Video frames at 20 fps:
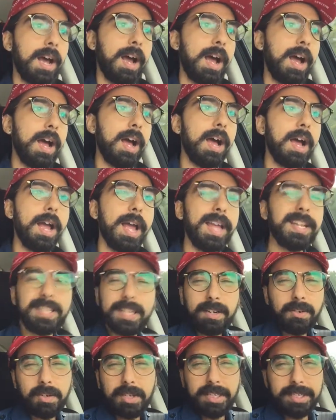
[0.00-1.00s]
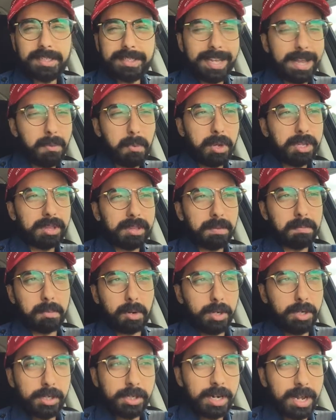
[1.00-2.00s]
uh, it didn't really say what the
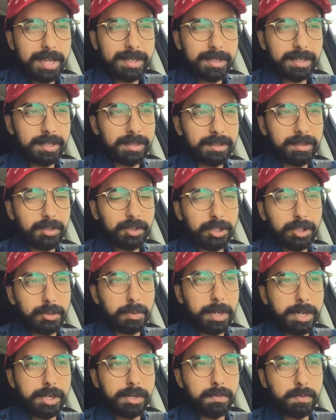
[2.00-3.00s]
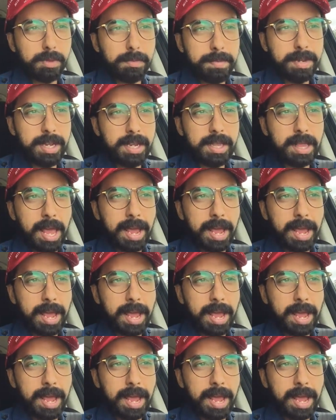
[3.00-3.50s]
merchandising situation would be.